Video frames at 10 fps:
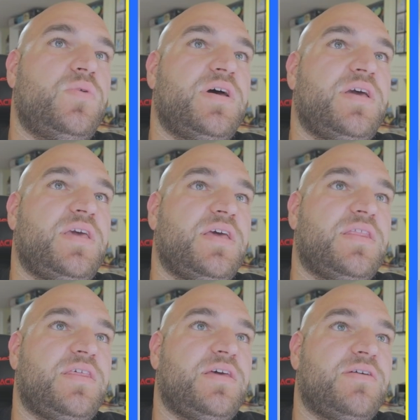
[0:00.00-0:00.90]
why I can't
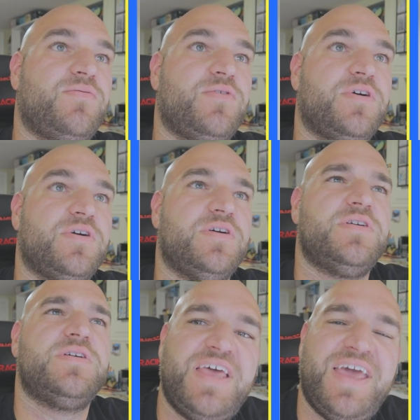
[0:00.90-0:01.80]
think of where.
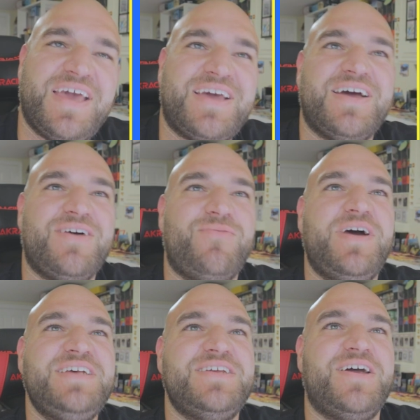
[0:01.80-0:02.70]
What the heck?
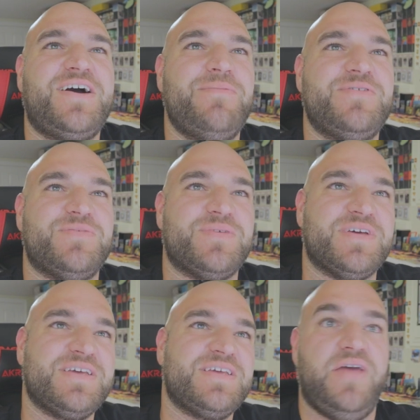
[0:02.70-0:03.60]
Why is it not coming to me?
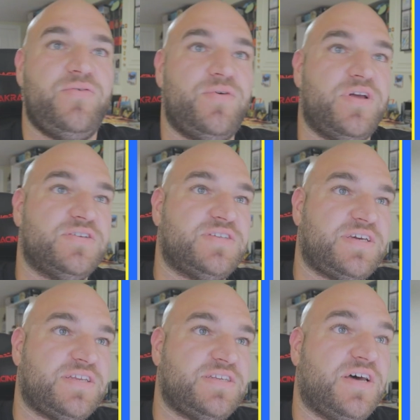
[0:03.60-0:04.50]
Everyone else I
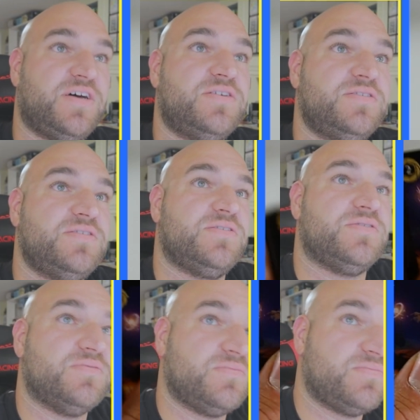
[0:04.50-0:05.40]
can tell, you
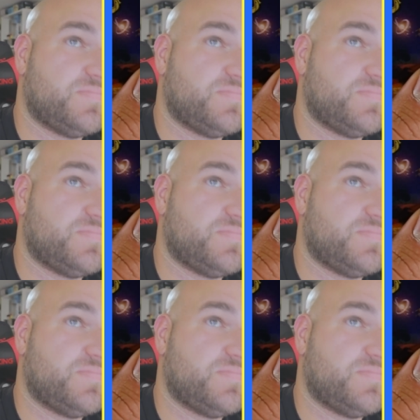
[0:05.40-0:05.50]
know,